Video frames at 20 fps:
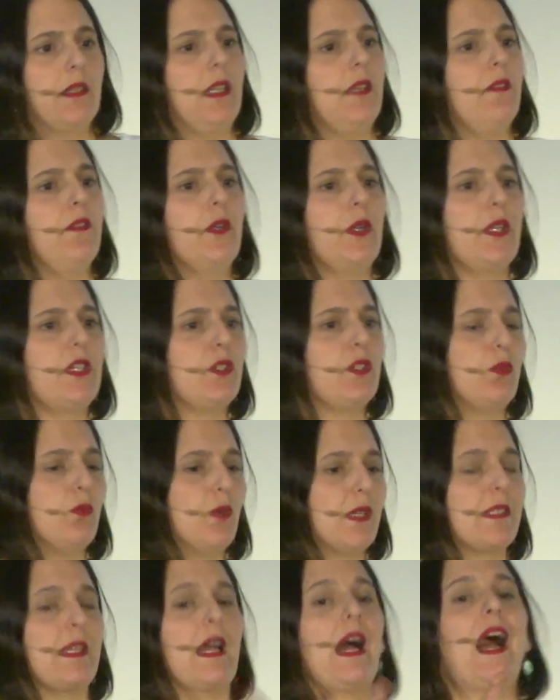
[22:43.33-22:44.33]
The
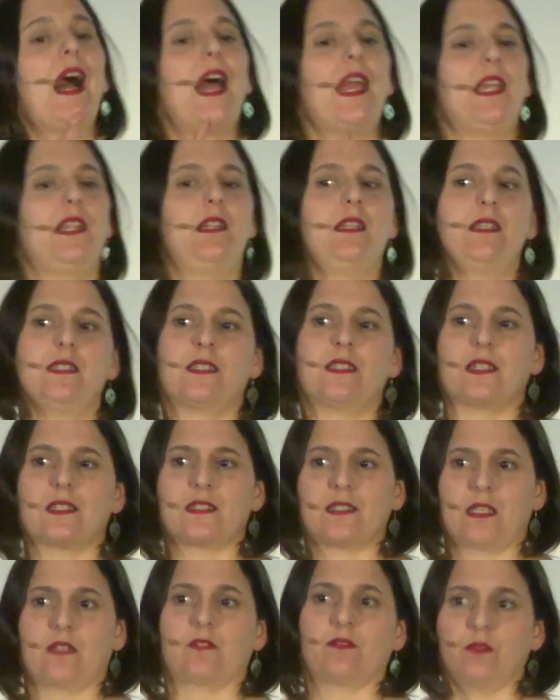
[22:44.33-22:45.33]
liberation was highly
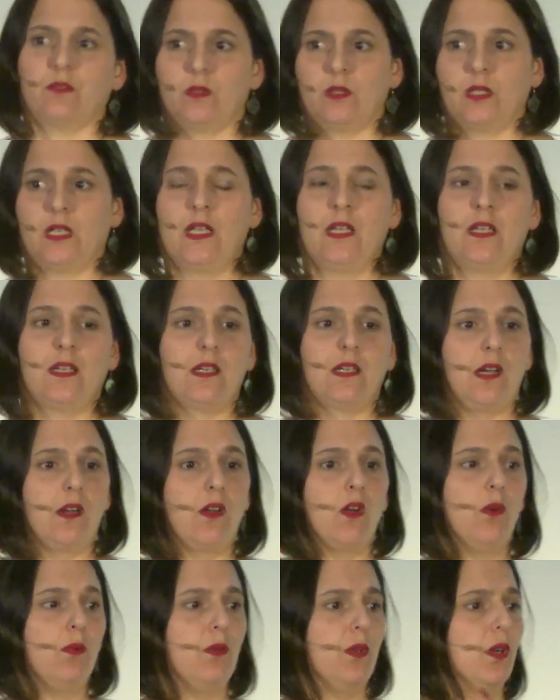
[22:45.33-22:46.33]
successful.
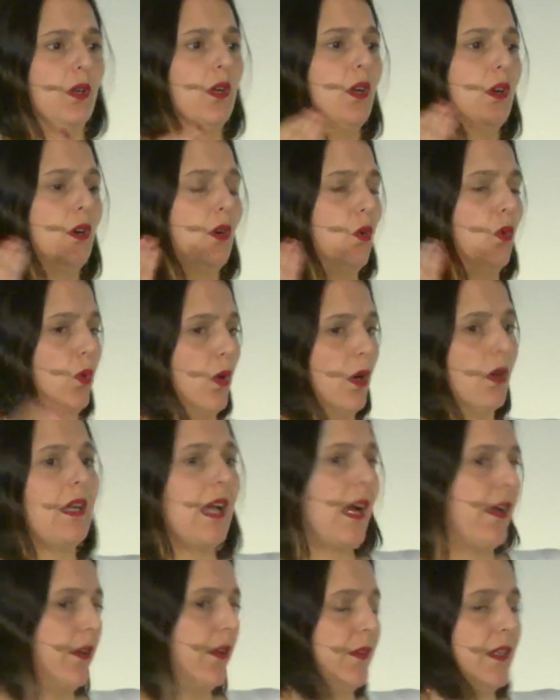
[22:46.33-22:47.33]
Jacobo
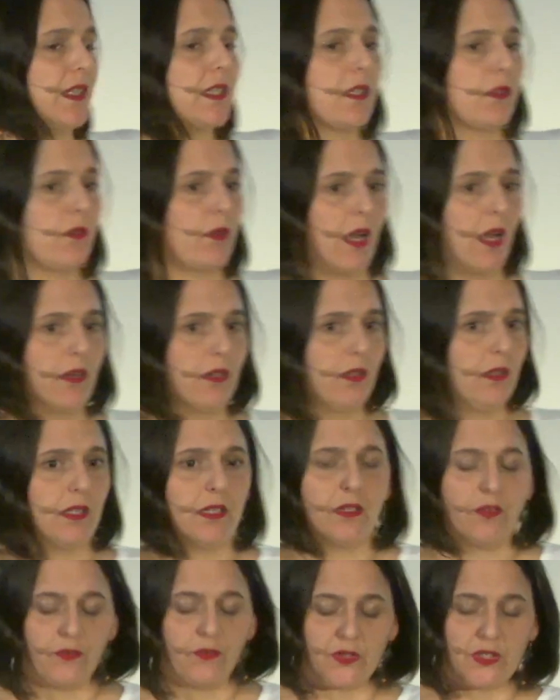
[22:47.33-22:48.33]
woke out of his
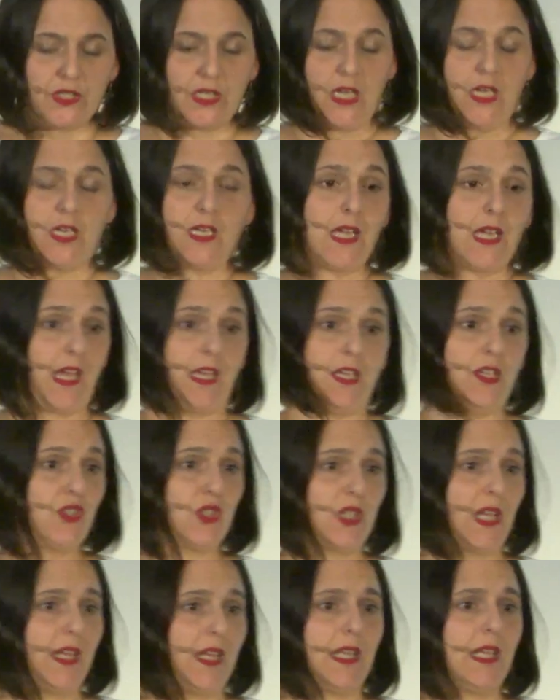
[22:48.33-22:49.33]
cradle, of his
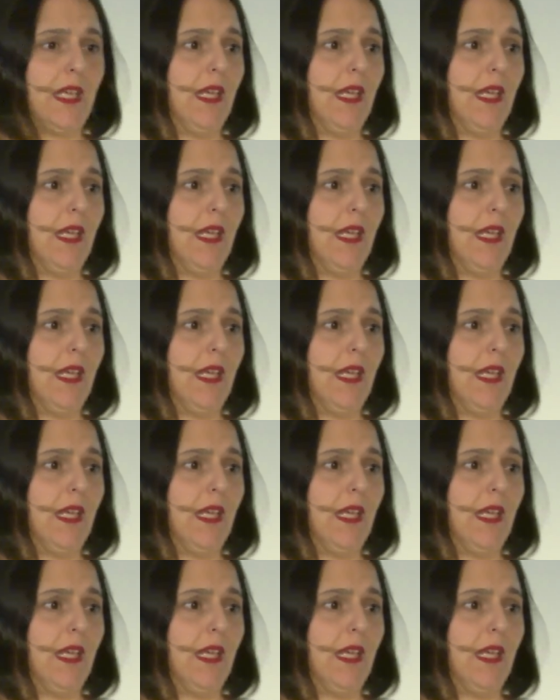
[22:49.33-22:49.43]
cage,